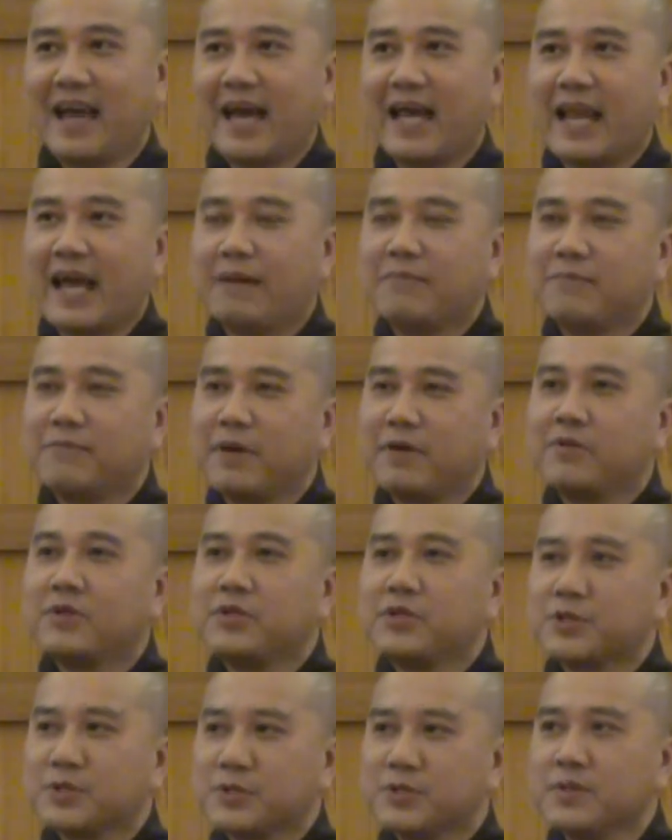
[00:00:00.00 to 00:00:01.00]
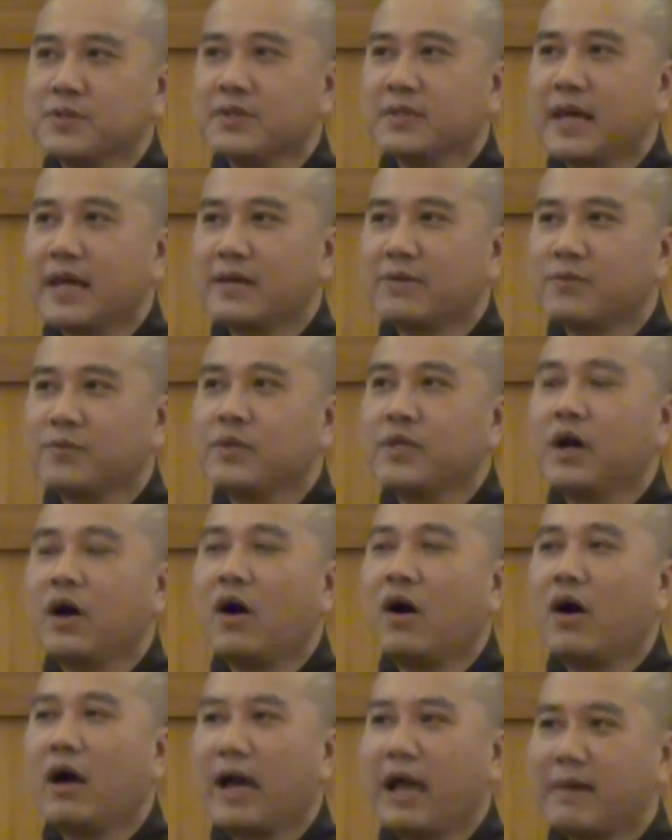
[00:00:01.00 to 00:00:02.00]
And I'm very sure that we
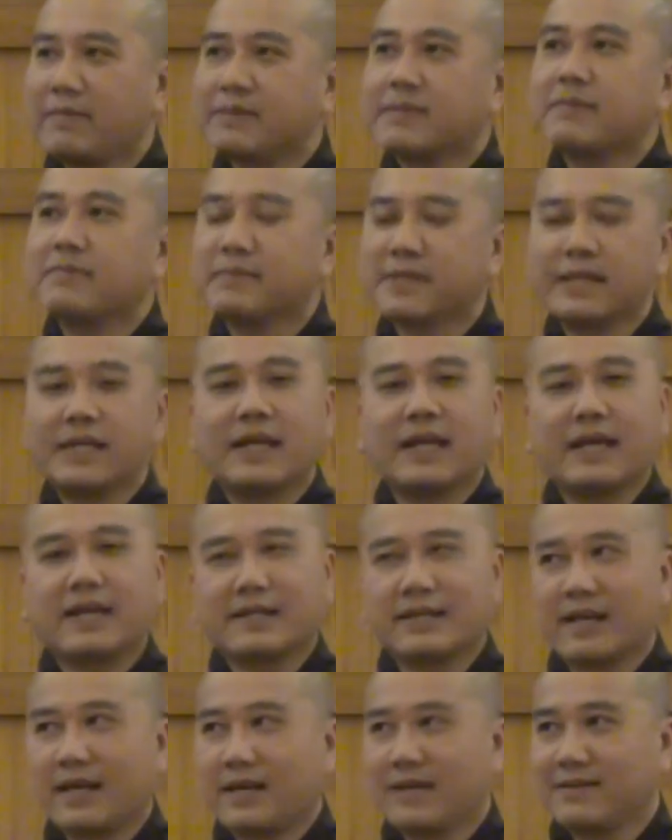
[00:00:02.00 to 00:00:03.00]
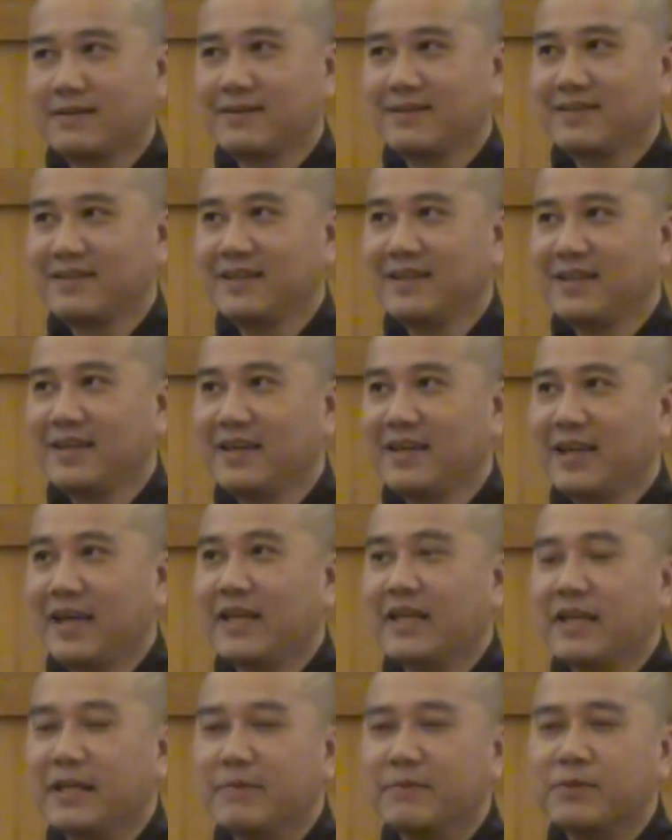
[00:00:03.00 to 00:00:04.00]
all have something like that.
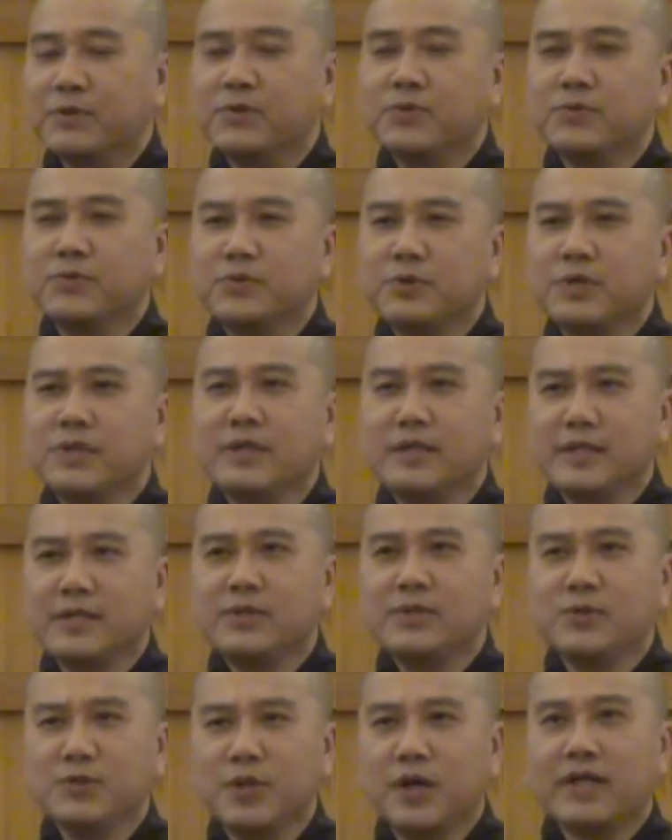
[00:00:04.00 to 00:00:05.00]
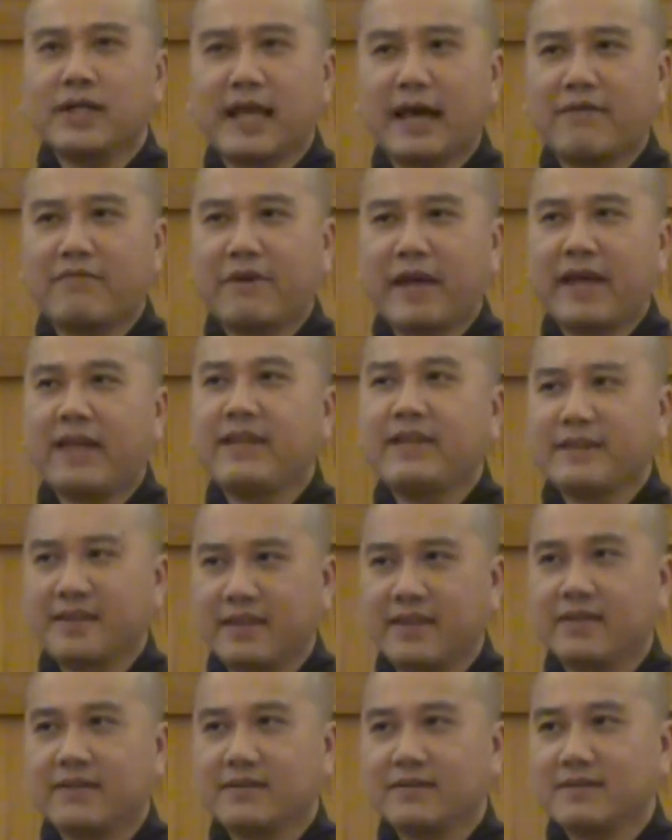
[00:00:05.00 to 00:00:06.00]
And if you really do not have
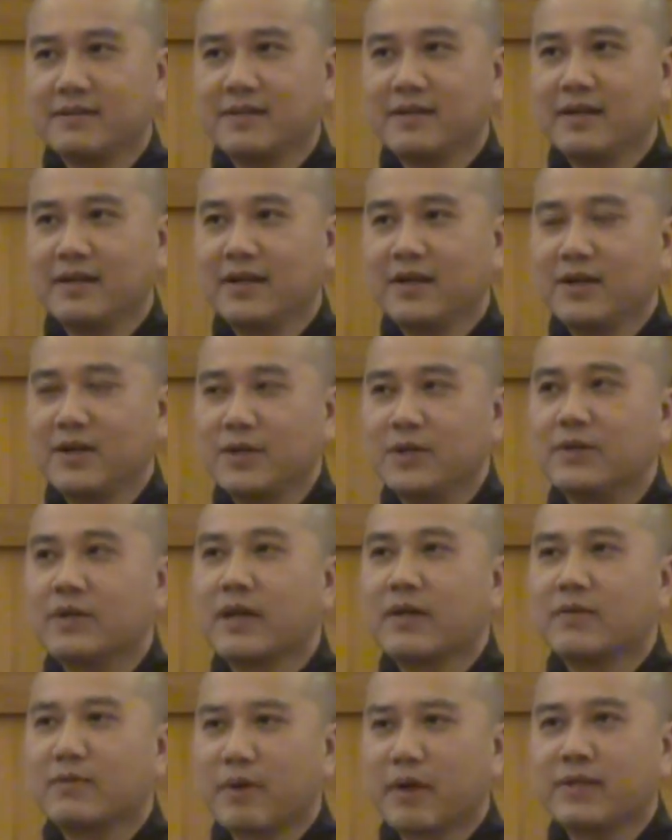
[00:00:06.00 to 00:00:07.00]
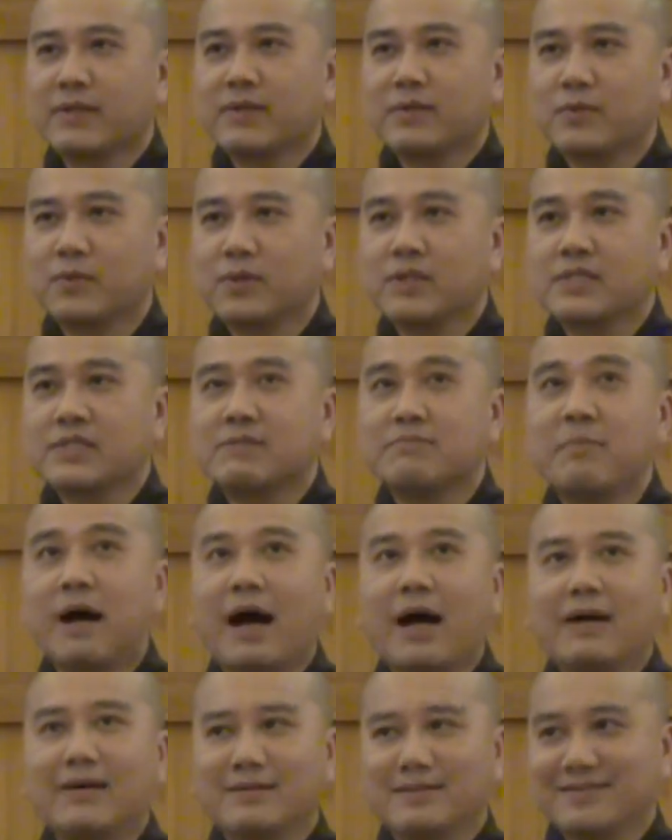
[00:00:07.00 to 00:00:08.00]
anything, you can write the word
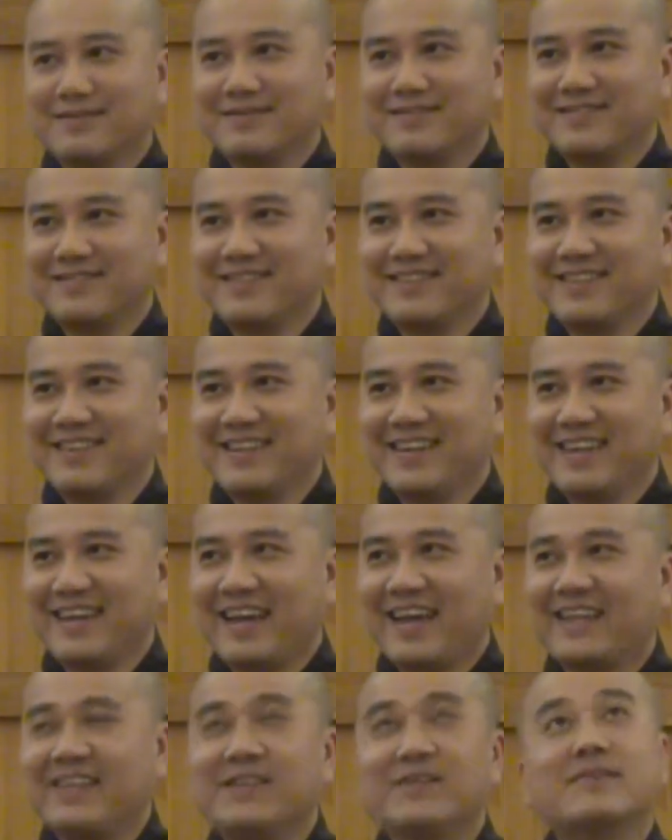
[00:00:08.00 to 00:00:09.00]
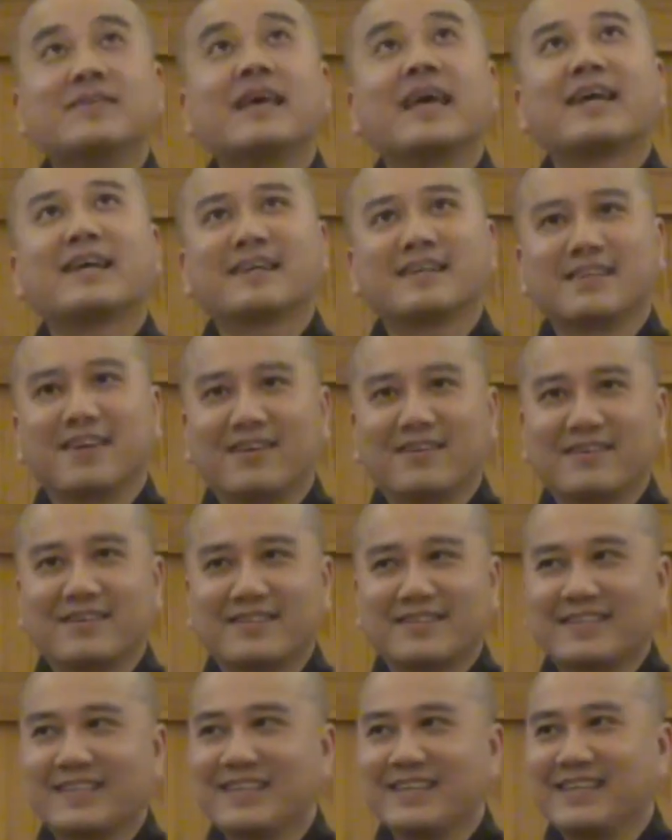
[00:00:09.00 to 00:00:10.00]
smile and you take it on
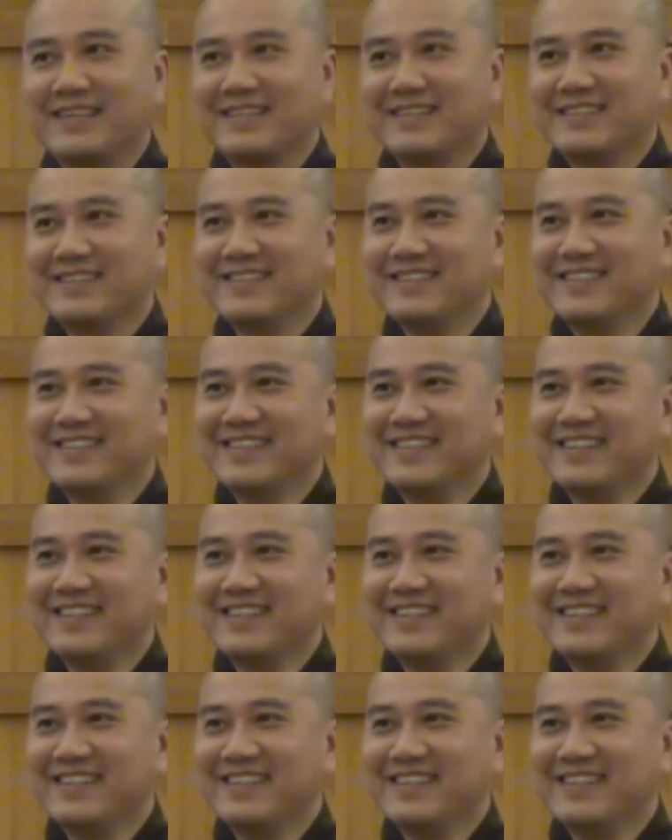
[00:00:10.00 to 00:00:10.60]
the ceiling.